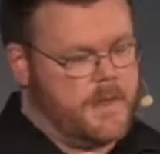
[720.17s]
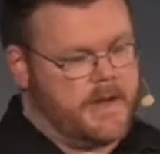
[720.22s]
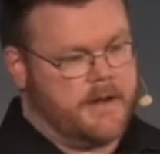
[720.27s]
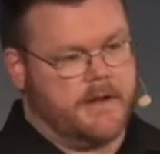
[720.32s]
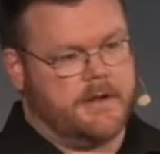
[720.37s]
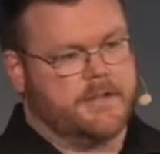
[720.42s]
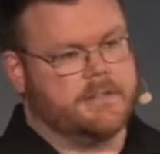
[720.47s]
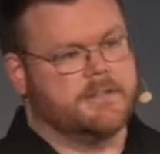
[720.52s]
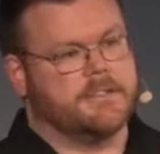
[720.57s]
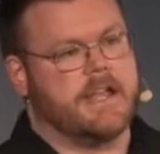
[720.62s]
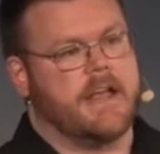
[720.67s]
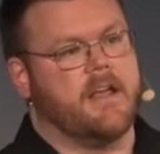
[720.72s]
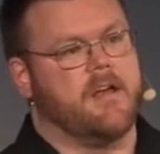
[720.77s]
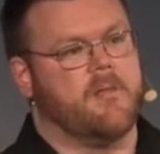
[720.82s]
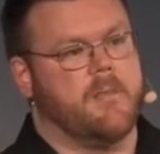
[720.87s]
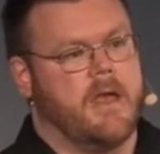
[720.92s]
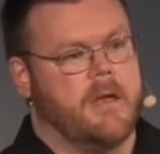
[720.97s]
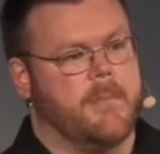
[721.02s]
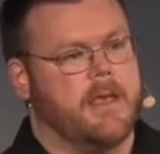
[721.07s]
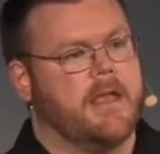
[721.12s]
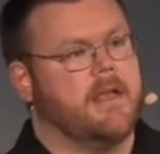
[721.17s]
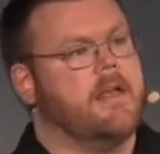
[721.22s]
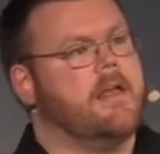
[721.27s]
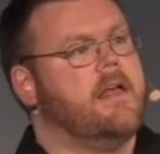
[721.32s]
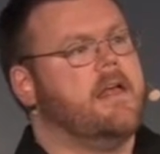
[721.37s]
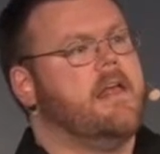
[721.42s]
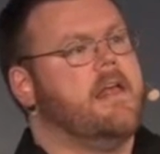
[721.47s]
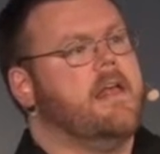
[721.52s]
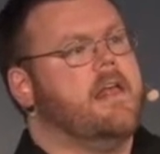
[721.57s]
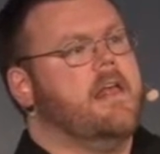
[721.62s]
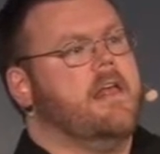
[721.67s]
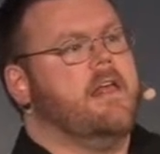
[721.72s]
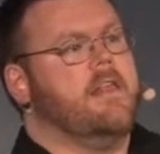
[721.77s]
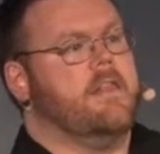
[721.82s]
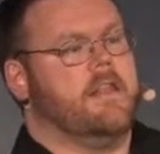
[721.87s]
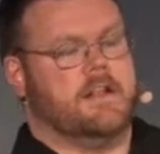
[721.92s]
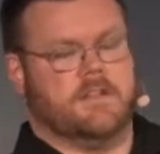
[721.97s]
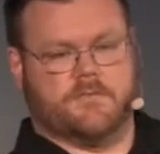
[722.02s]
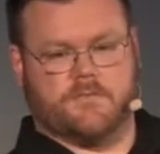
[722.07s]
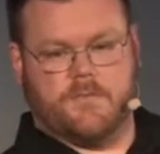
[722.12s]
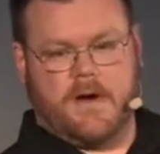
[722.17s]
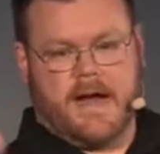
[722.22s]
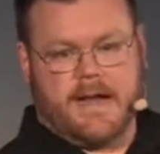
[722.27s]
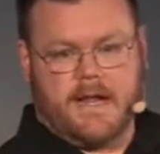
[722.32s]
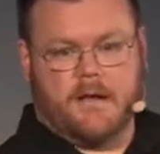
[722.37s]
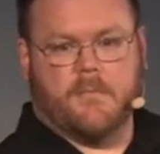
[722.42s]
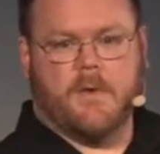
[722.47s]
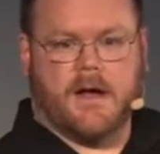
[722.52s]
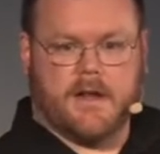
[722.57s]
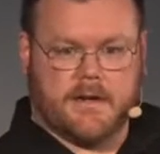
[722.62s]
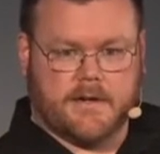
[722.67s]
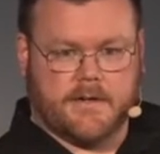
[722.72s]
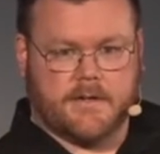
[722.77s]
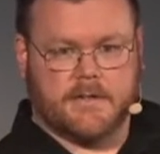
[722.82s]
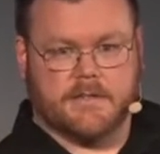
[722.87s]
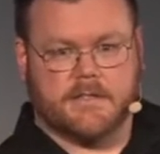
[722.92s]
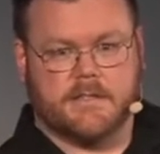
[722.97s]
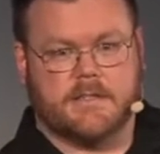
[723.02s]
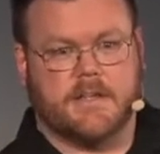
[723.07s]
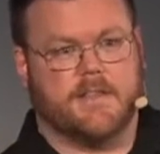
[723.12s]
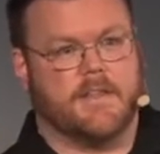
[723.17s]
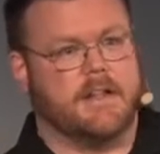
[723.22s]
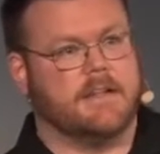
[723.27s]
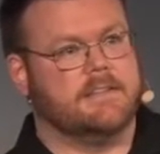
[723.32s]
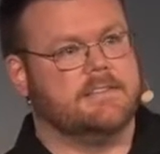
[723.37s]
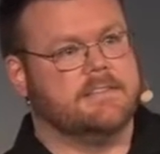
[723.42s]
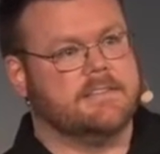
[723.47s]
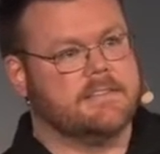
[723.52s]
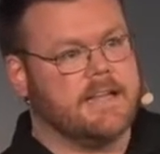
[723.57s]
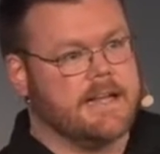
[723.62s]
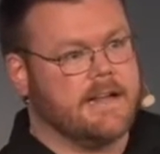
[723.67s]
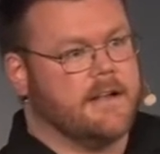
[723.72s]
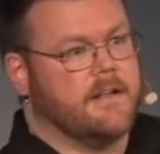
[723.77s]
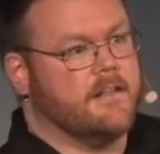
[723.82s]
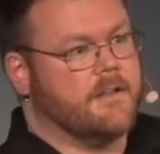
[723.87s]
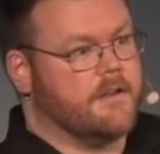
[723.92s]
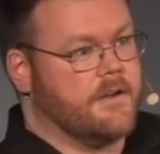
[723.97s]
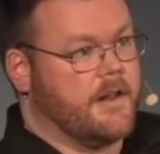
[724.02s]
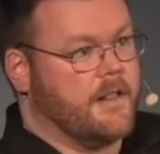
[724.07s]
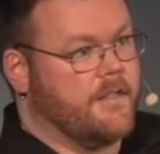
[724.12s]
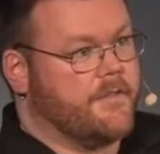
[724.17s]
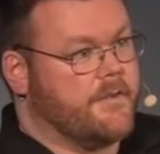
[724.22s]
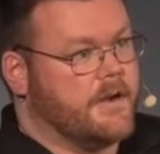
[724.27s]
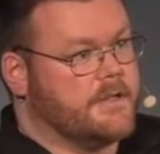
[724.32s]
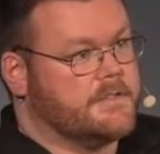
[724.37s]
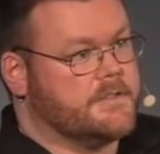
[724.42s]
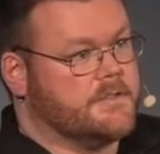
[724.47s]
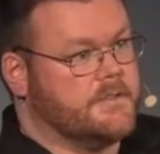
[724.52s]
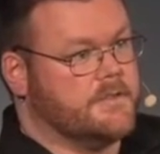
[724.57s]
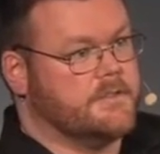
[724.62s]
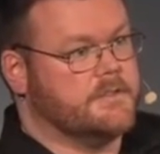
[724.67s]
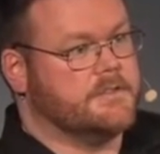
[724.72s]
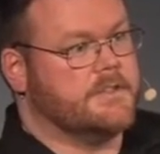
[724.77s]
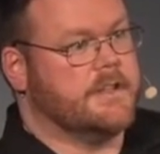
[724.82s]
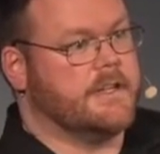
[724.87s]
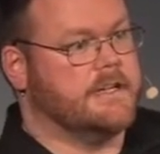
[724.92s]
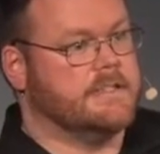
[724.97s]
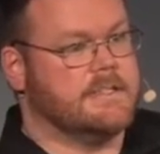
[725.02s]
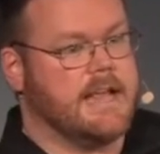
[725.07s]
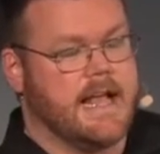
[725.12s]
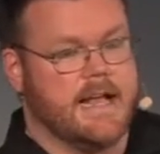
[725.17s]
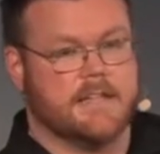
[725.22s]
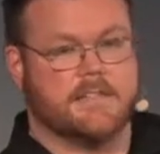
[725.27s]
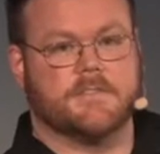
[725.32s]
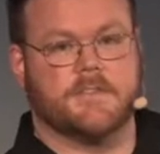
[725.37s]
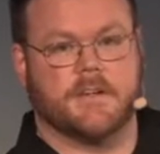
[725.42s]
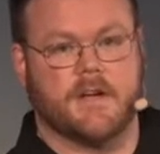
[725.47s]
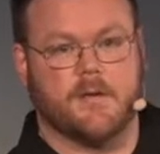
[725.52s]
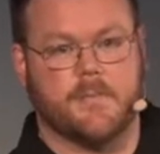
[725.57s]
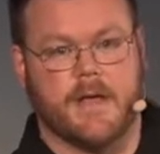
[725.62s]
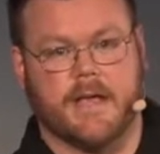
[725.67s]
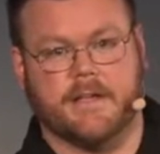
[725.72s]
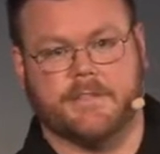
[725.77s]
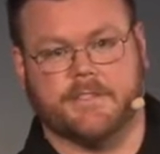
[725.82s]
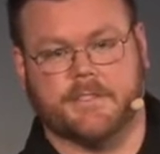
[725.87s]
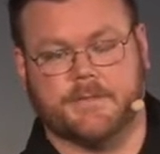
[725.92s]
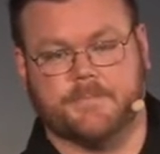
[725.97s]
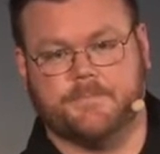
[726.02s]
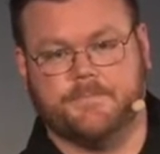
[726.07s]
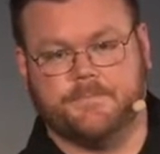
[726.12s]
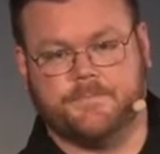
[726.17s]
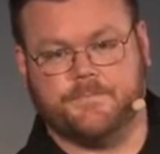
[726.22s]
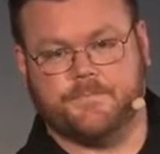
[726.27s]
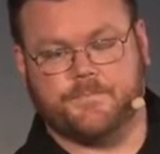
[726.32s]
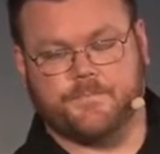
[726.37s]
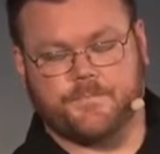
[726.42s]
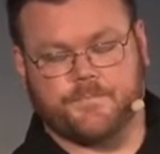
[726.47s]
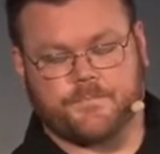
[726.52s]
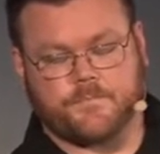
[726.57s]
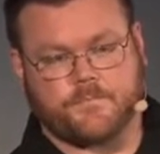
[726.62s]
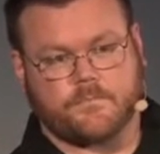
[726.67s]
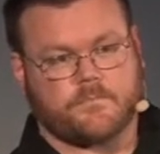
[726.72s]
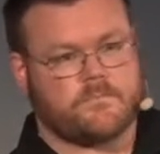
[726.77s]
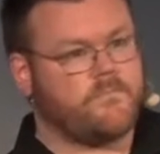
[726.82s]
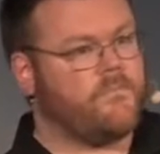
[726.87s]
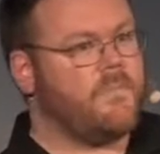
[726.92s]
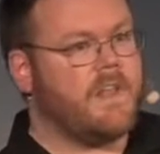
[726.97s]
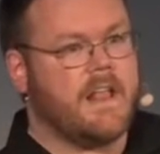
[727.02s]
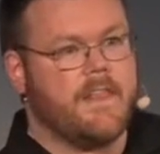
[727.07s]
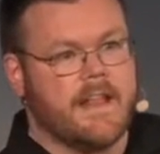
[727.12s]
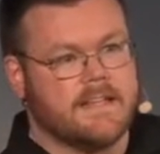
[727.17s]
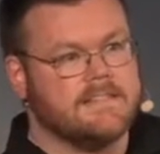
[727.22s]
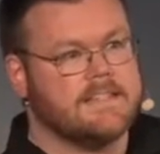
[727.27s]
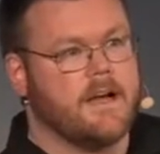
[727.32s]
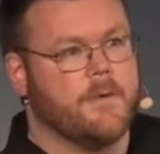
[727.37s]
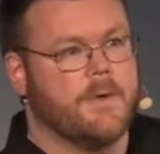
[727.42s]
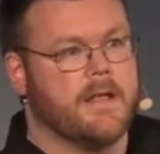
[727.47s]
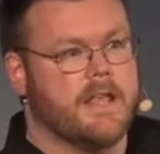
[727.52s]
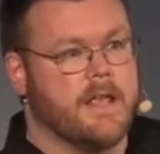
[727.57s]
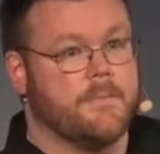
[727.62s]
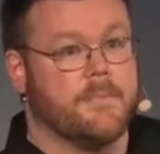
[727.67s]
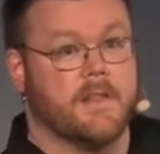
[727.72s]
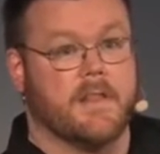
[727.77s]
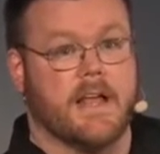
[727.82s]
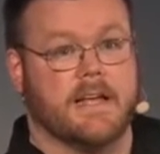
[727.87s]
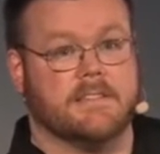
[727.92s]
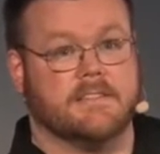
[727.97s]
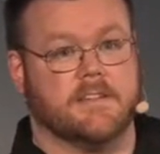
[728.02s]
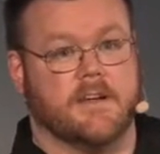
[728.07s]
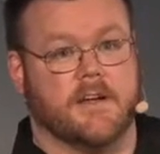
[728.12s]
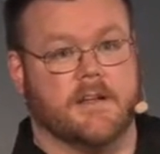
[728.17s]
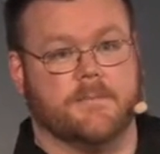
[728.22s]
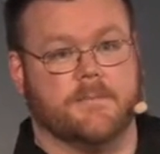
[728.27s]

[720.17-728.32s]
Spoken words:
on your scale maybe, that is writing monitors, that is setting alerting thresholds, that is answering a pager. That's how we keep the lights on.